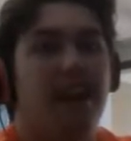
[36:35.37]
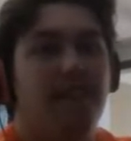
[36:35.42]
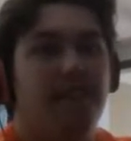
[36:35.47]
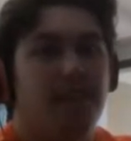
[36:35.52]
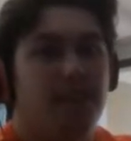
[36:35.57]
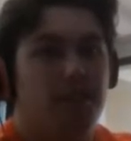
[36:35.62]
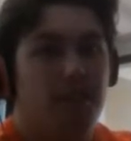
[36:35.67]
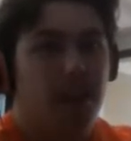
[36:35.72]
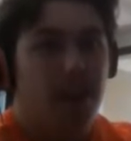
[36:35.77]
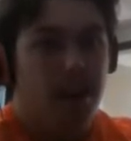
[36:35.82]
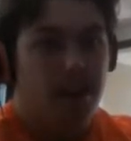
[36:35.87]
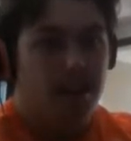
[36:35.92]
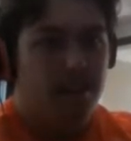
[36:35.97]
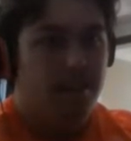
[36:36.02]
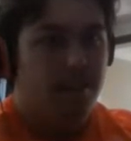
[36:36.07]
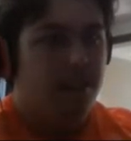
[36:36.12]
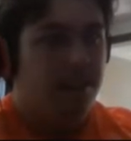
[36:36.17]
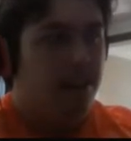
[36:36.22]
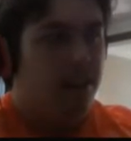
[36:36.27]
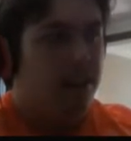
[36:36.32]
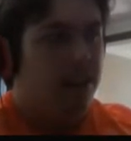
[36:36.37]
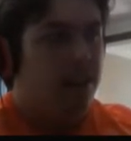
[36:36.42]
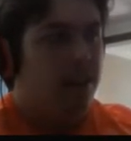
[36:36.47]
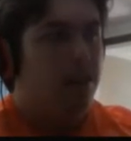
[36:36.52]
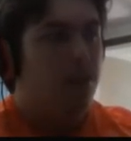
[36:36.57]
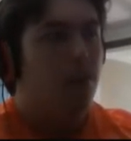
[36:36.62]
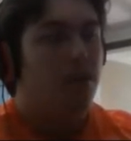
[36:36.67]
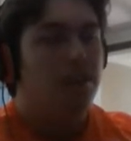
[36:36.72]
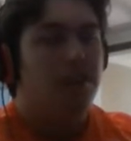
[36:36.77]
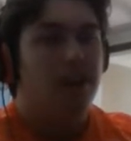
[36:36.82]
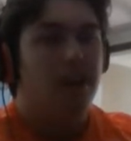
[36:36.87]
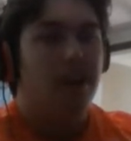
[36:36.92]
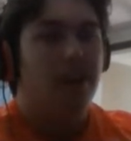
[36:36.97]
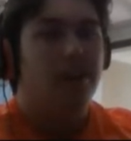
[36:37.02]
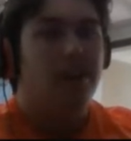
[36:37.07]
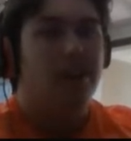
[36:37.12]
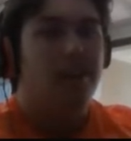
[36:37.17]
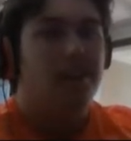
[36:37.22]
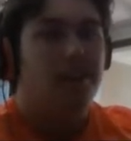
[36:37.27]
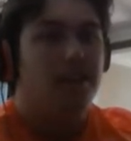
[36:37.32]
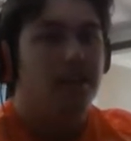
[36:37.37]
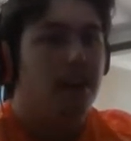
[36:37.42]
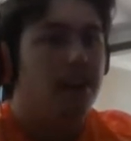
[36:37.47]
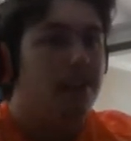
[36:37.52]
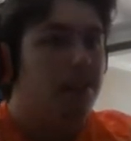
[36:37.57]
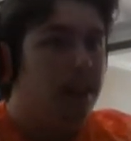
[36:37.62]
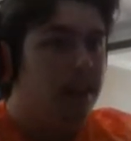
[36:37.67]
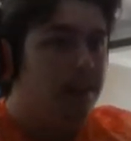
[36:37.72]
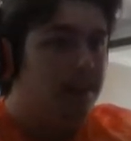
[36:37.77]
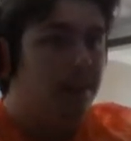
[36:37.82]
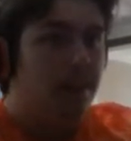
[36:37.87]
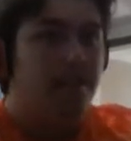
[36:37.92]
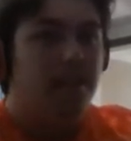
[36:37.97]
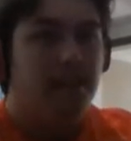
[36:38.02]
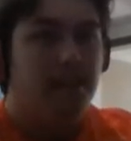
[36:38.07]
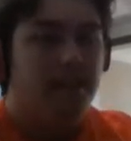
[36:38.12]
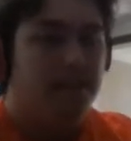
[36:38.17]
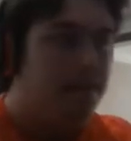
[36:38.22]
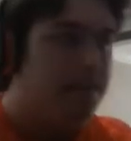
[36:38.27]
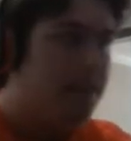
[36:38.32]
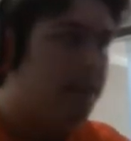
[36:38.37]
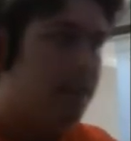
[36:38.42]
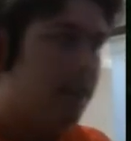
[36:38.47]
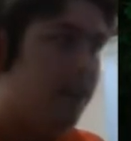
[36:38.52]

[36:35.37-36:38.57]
is done. Once the autosave is done, leave the level. There you